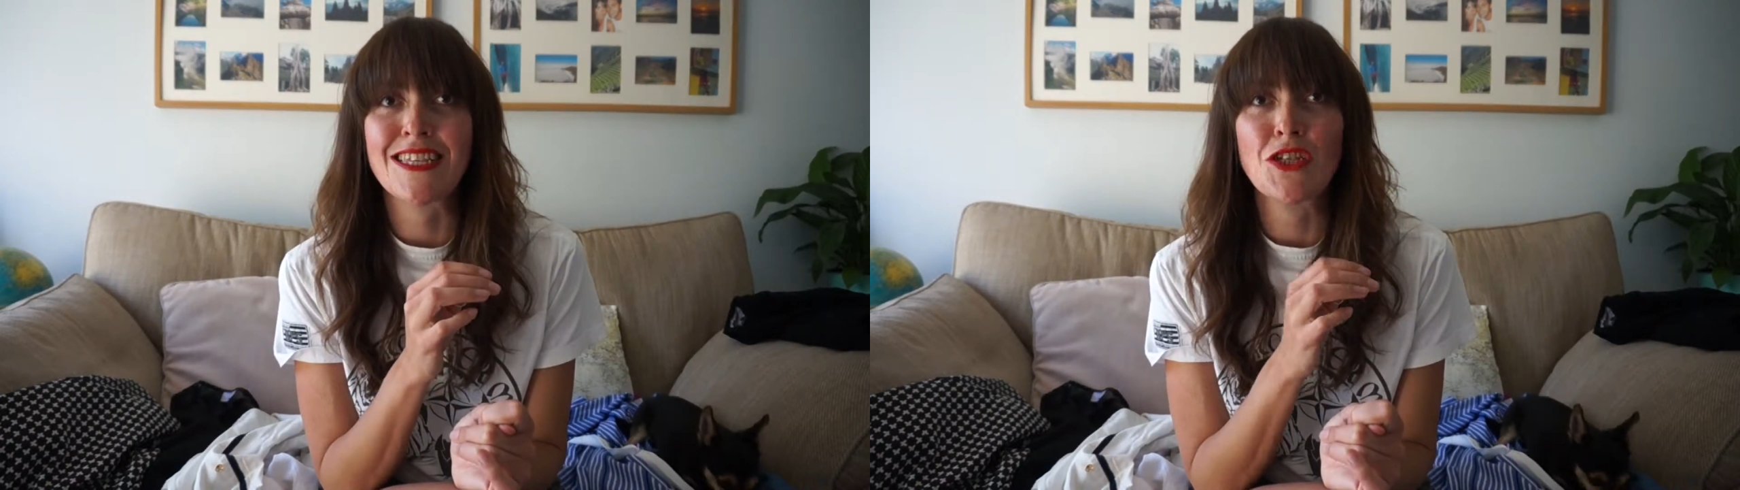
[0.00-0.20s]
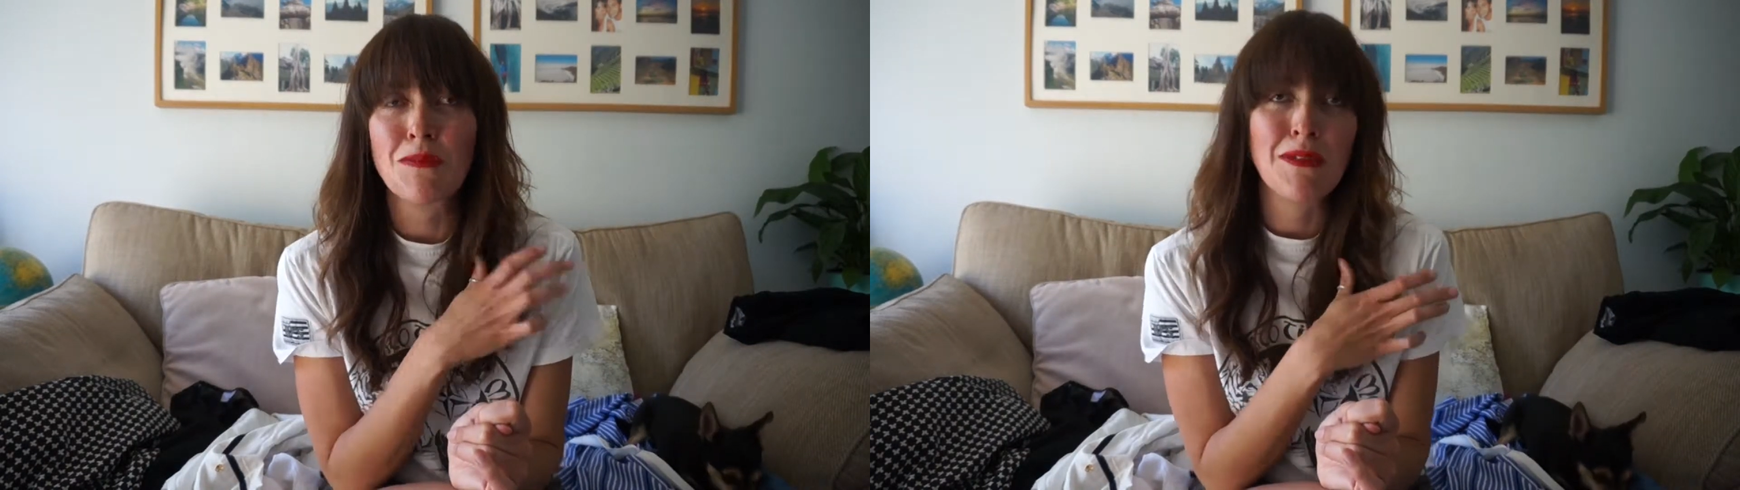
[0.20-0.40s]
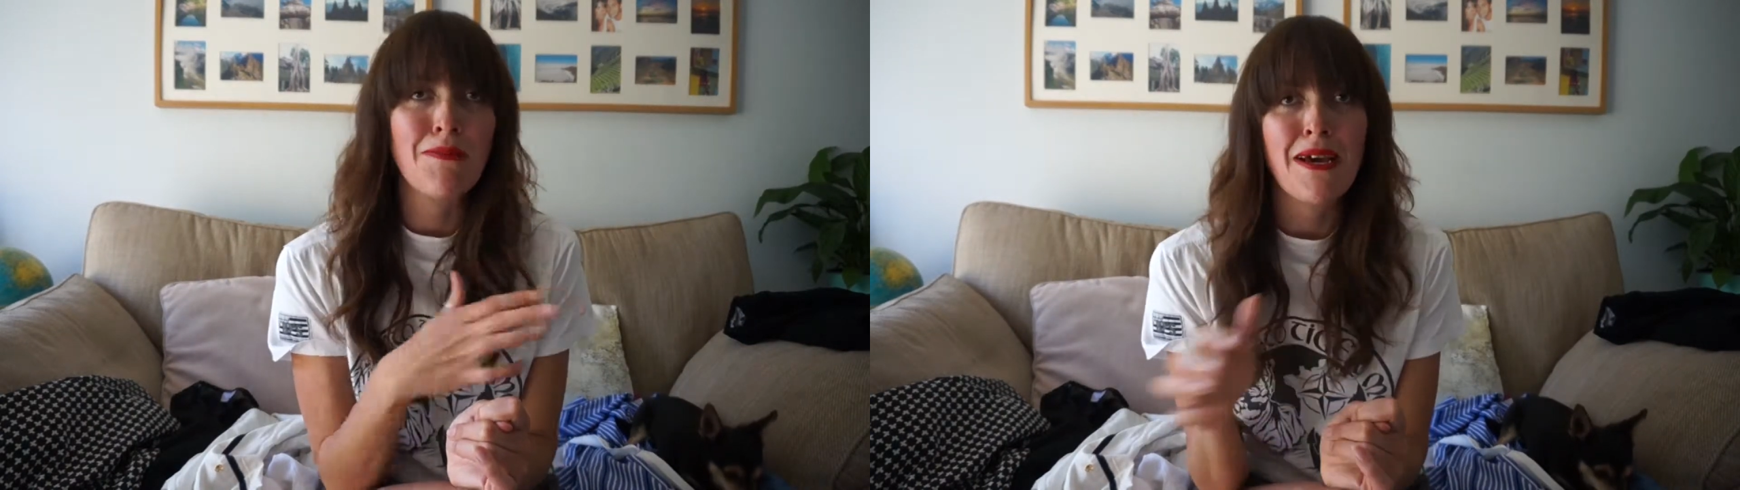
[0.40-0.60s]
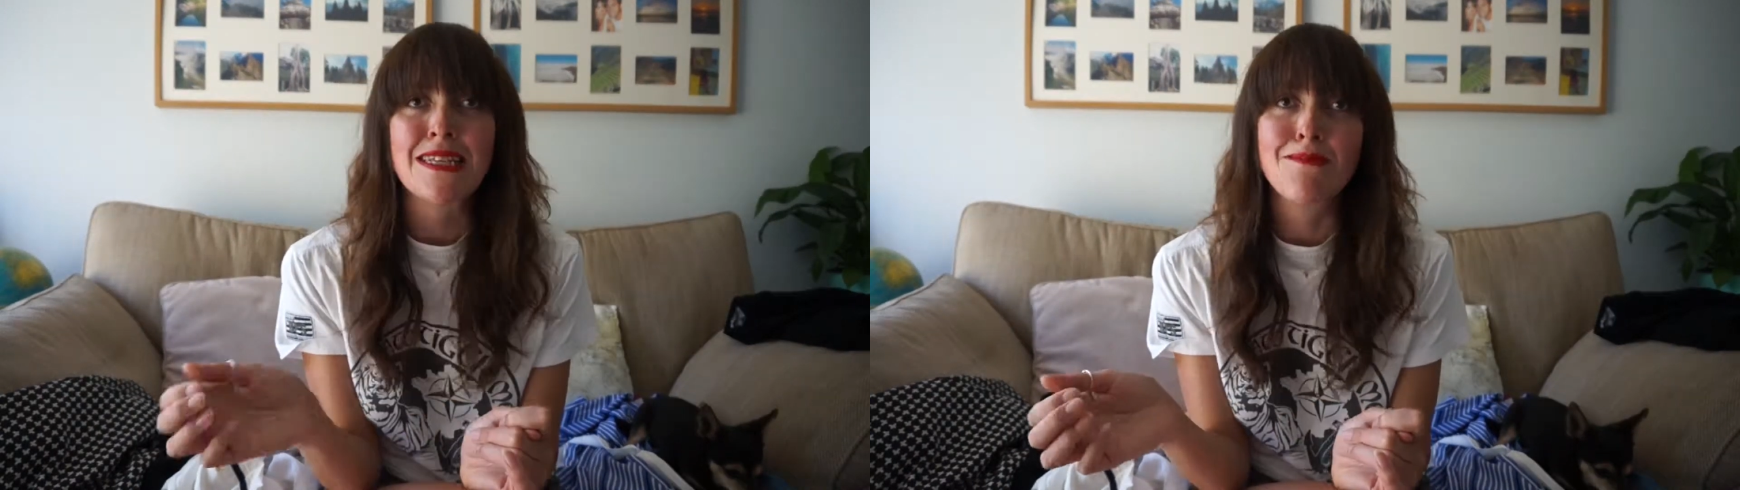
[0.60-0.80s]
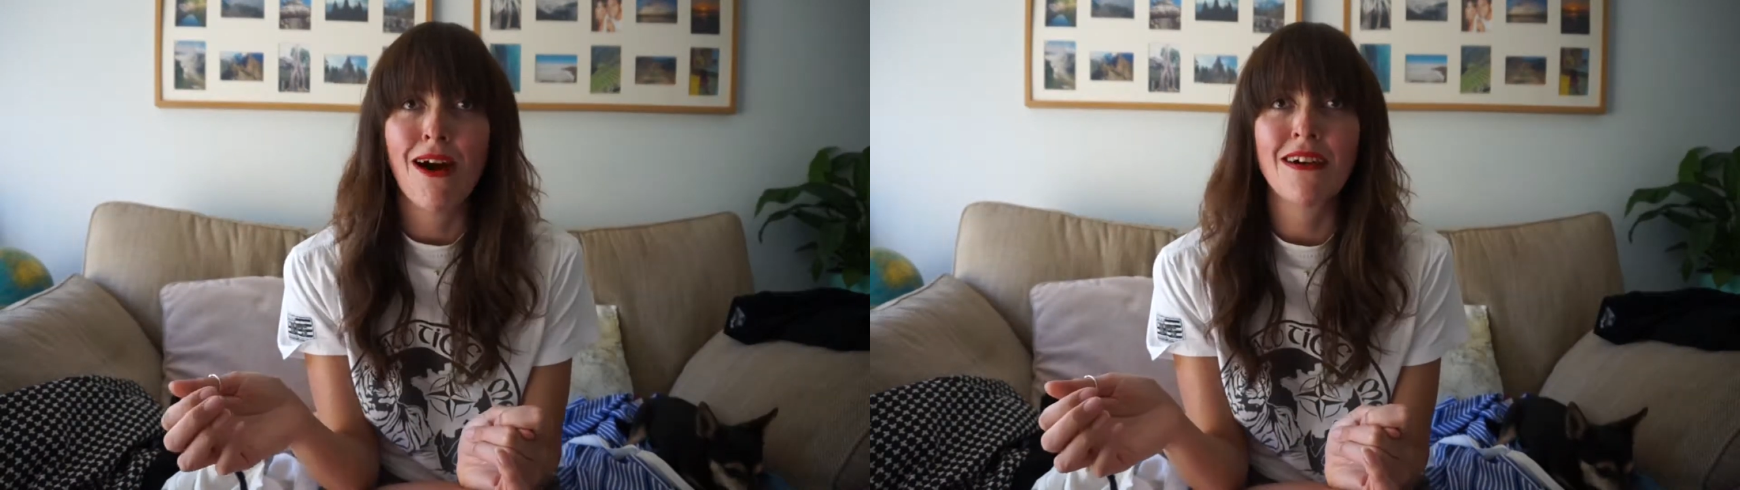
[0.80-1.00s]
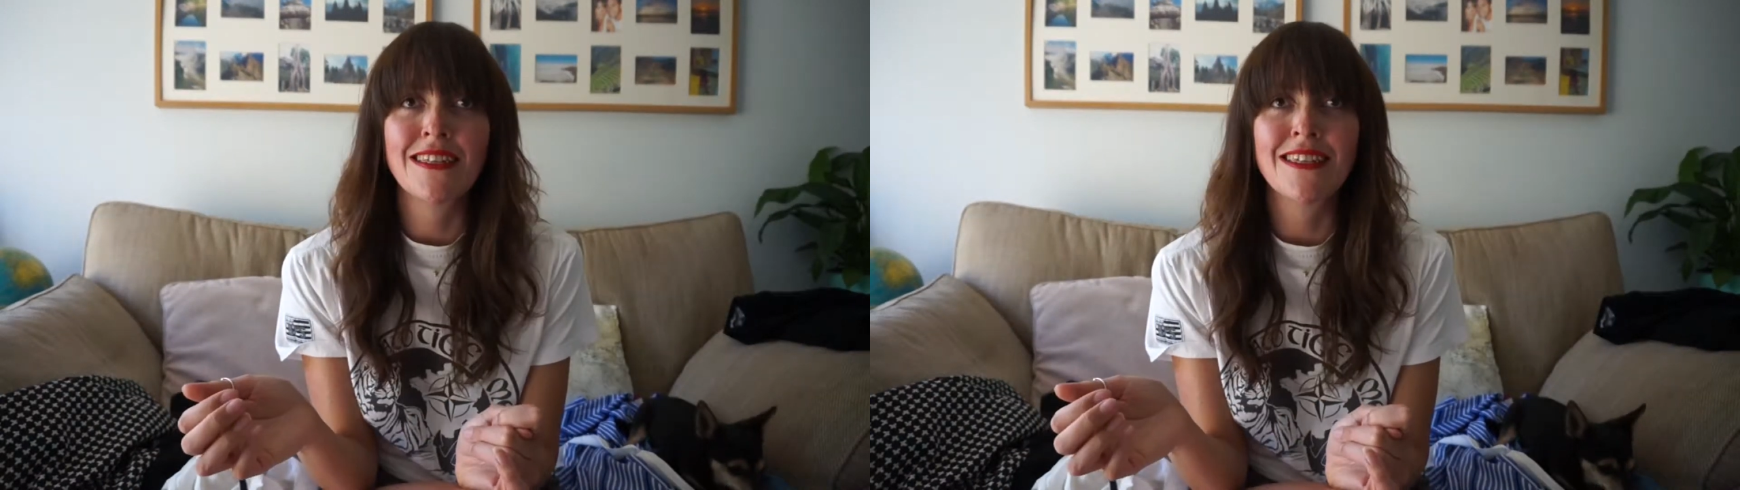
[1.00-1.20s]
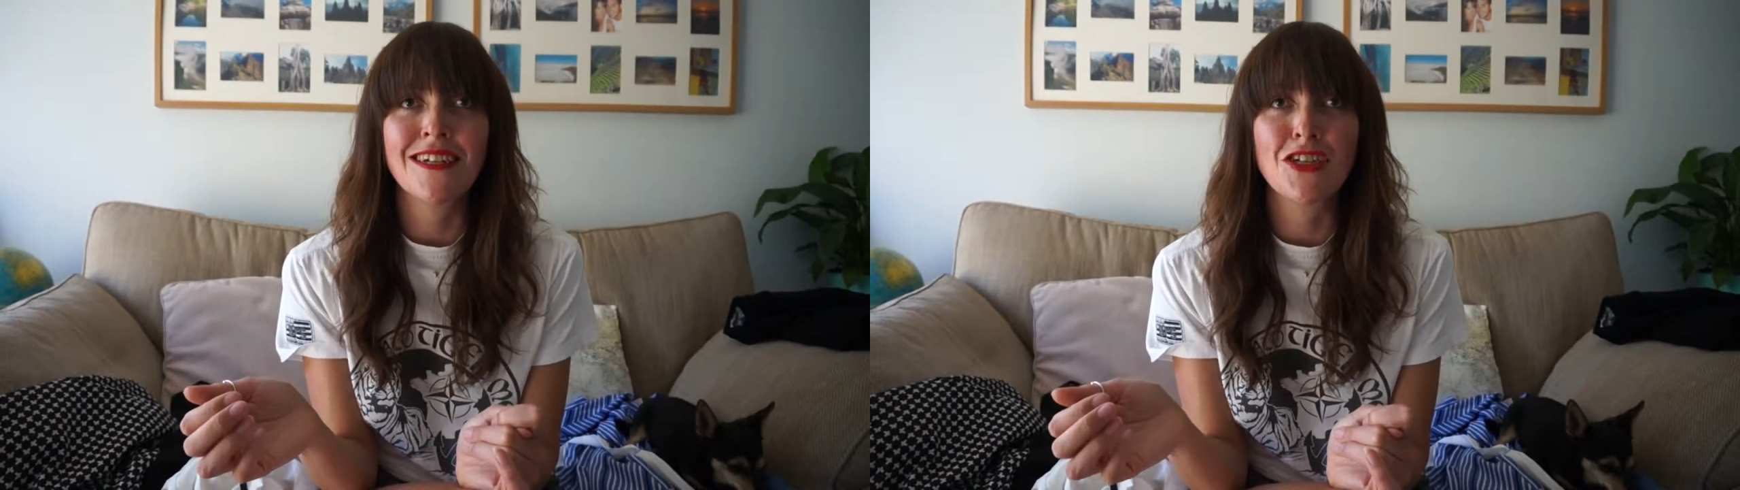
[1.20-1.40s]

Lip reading: You can be the best marketer,